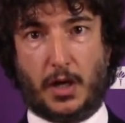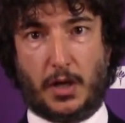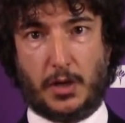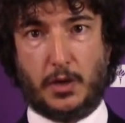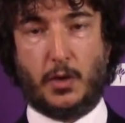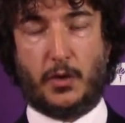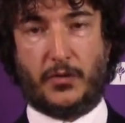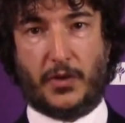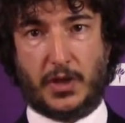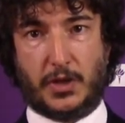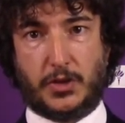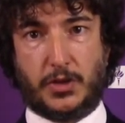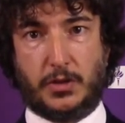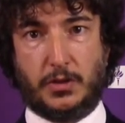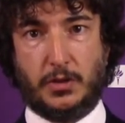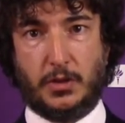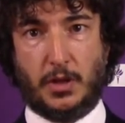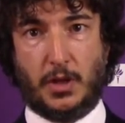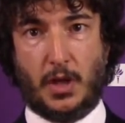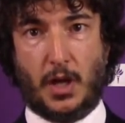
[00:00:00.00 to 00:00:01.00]

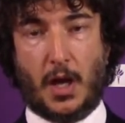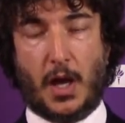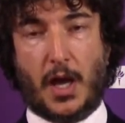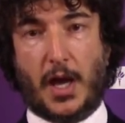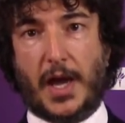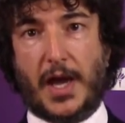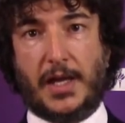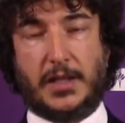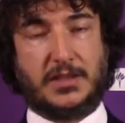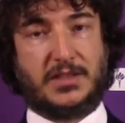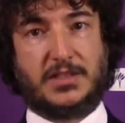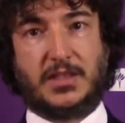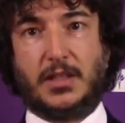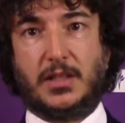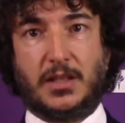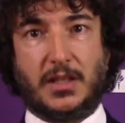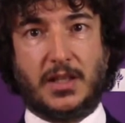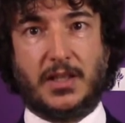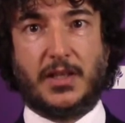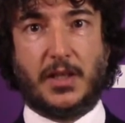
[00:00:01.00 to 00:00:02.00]
innovation. And
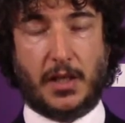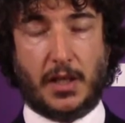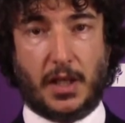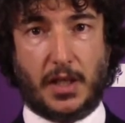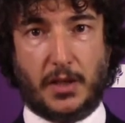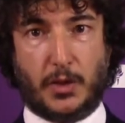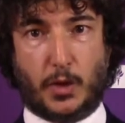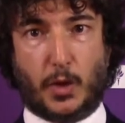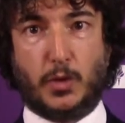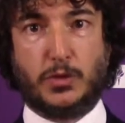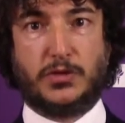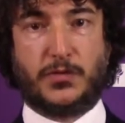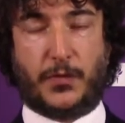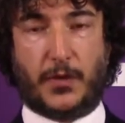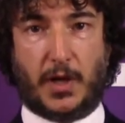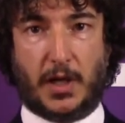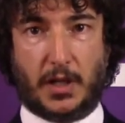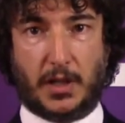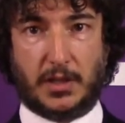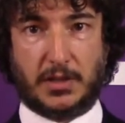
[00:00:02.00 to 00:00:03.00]
suddenly in those
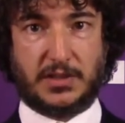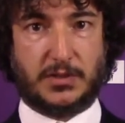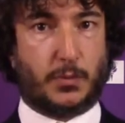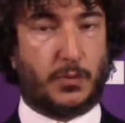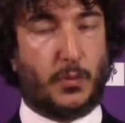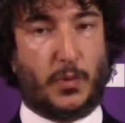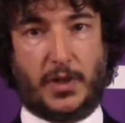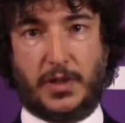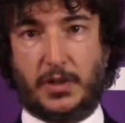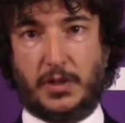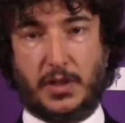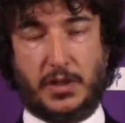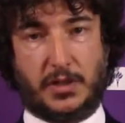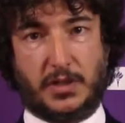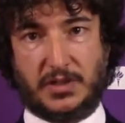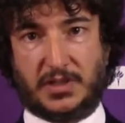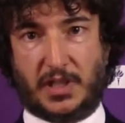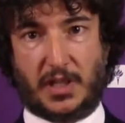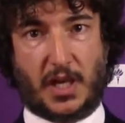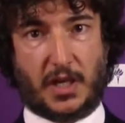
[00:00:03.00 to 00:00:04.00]
files, when it
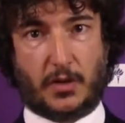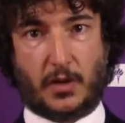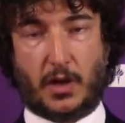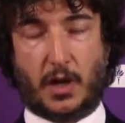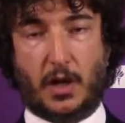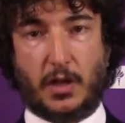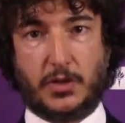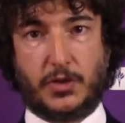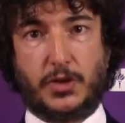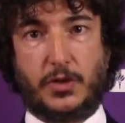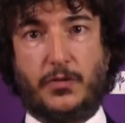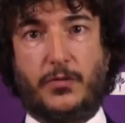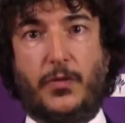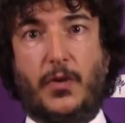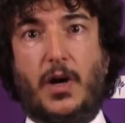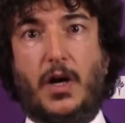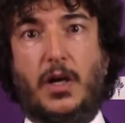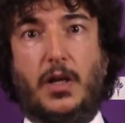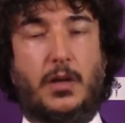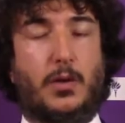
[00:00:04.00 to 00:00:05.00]
is an agriculture
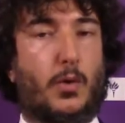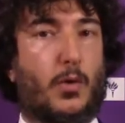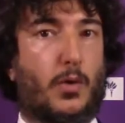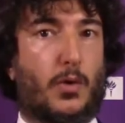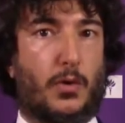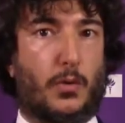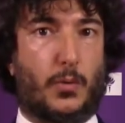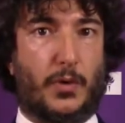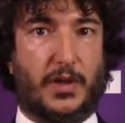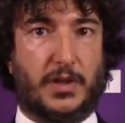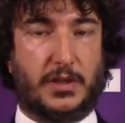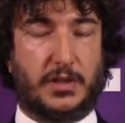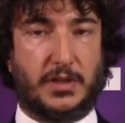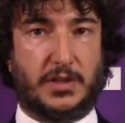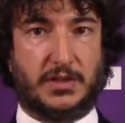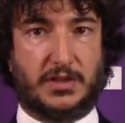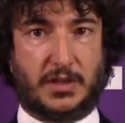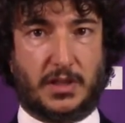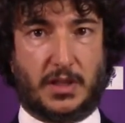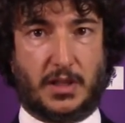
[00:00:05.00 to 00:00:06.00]
file or when it
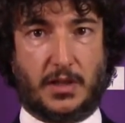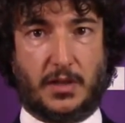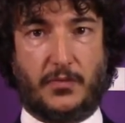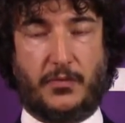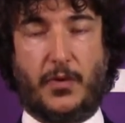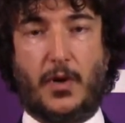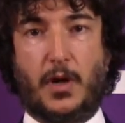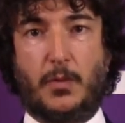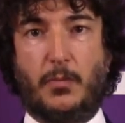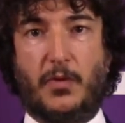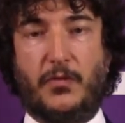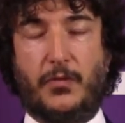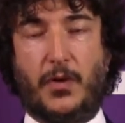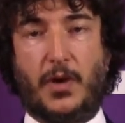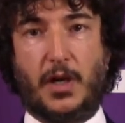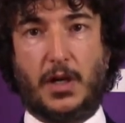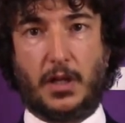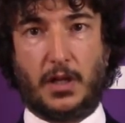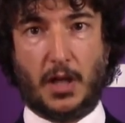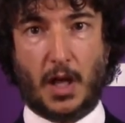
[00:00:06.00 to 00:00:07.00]
is a pharma
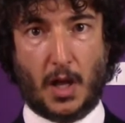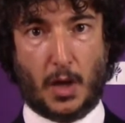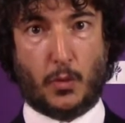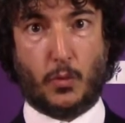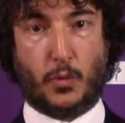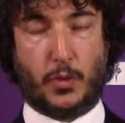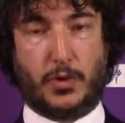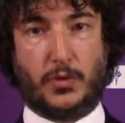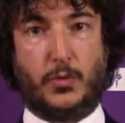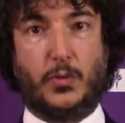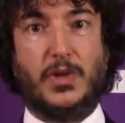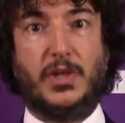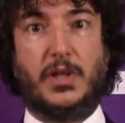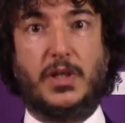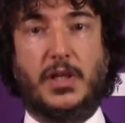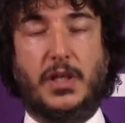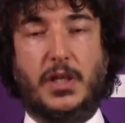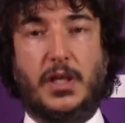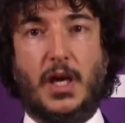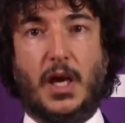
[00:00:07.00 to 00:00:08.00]
file, we're
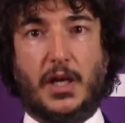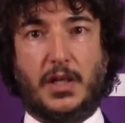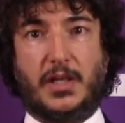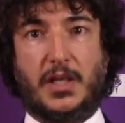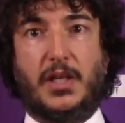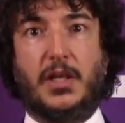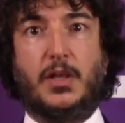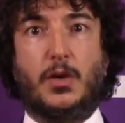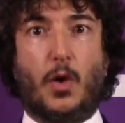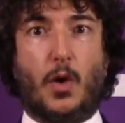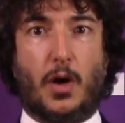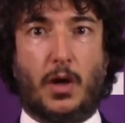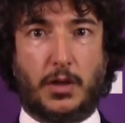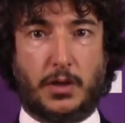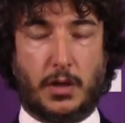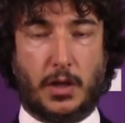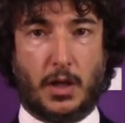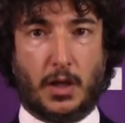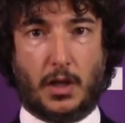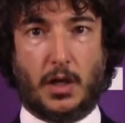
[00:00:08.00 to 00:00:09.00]
really keen
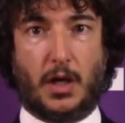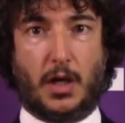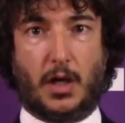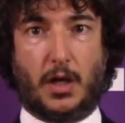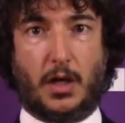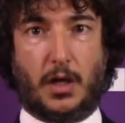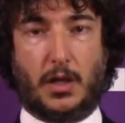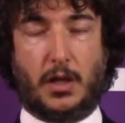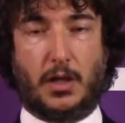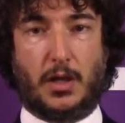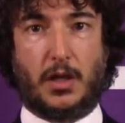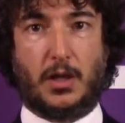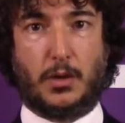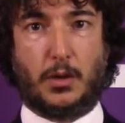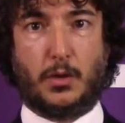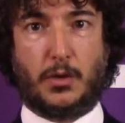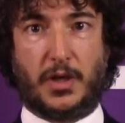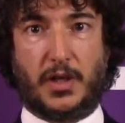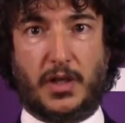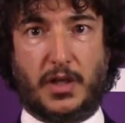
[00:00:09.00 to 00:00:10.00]
on
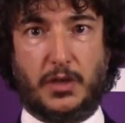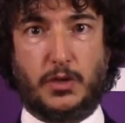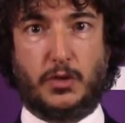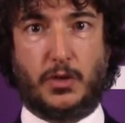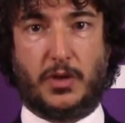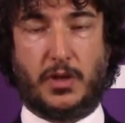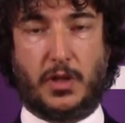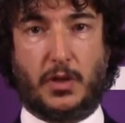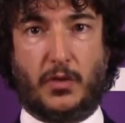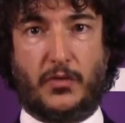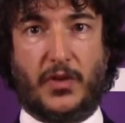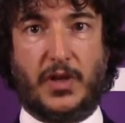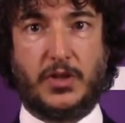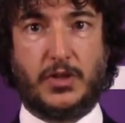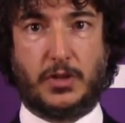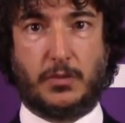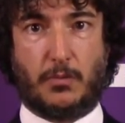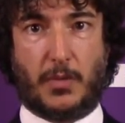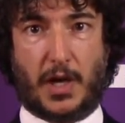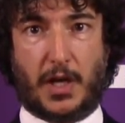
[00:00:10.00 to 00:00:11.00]
looking into the
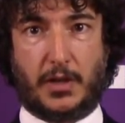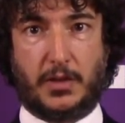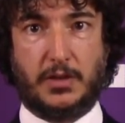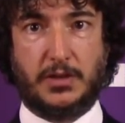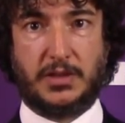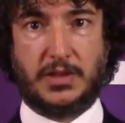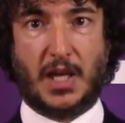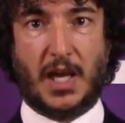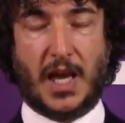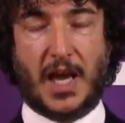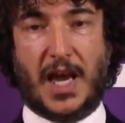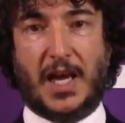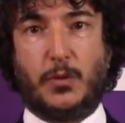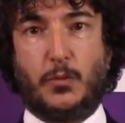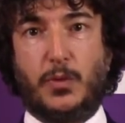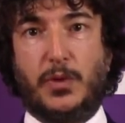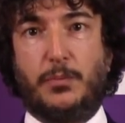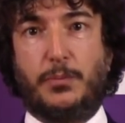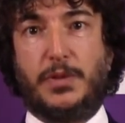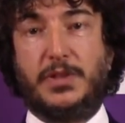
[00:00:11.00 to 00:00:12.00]
innovation matters,
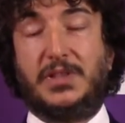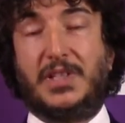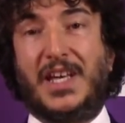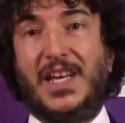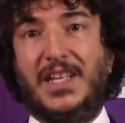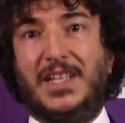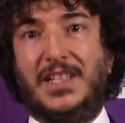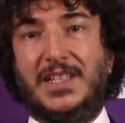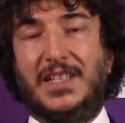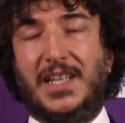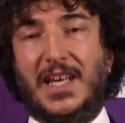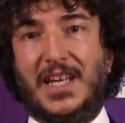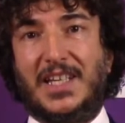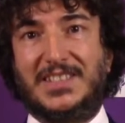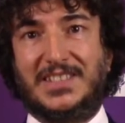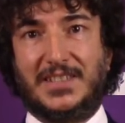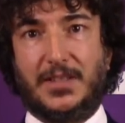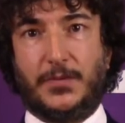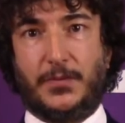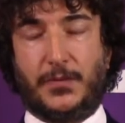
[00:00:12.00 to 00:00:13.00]
and we pretend
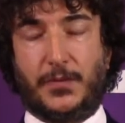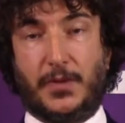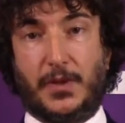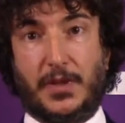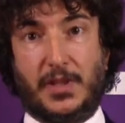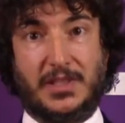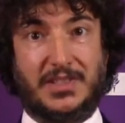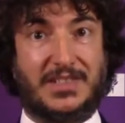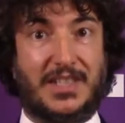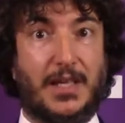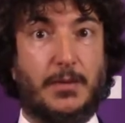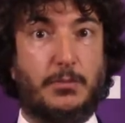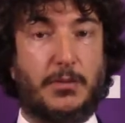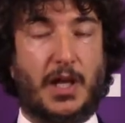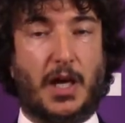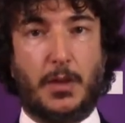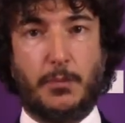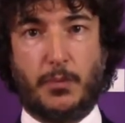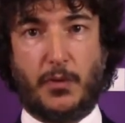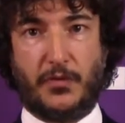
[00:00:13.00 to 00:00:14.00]
as if the same
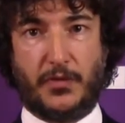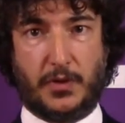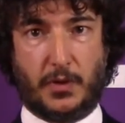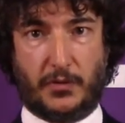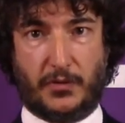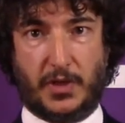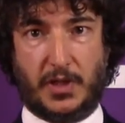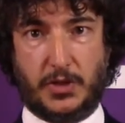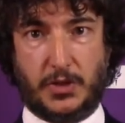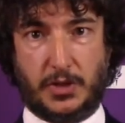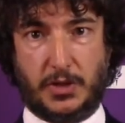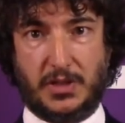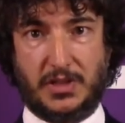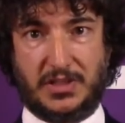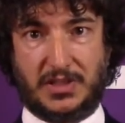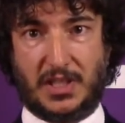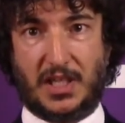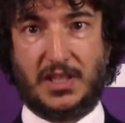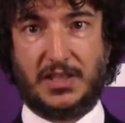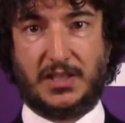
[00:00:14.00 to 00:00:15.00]
type of innovation
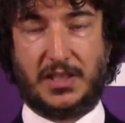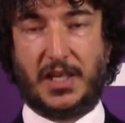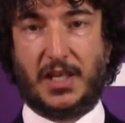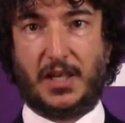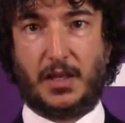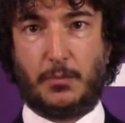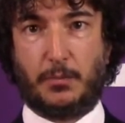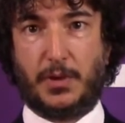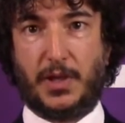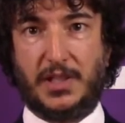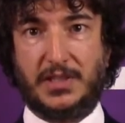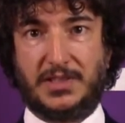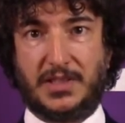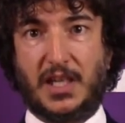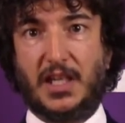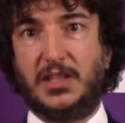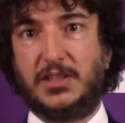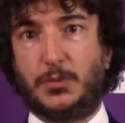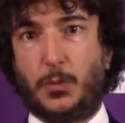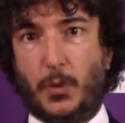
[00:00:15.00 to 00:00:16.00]
is not taking place
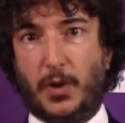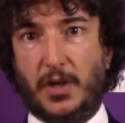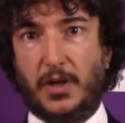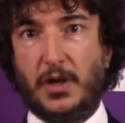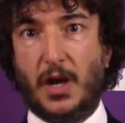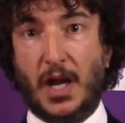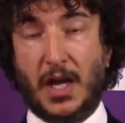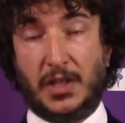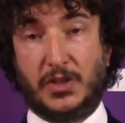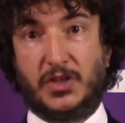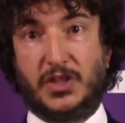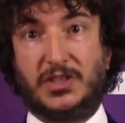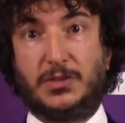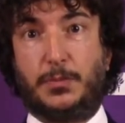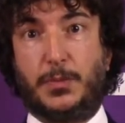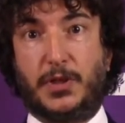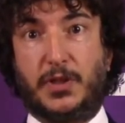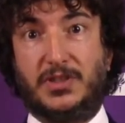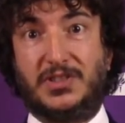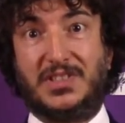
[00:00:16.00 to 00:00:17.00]
elsewhere
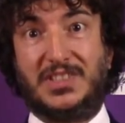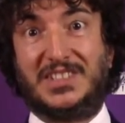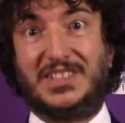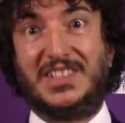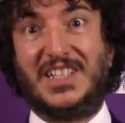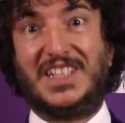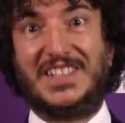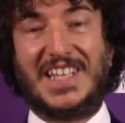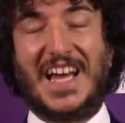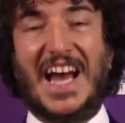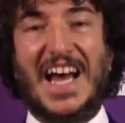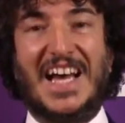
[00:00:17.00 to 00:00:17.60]
just because it's not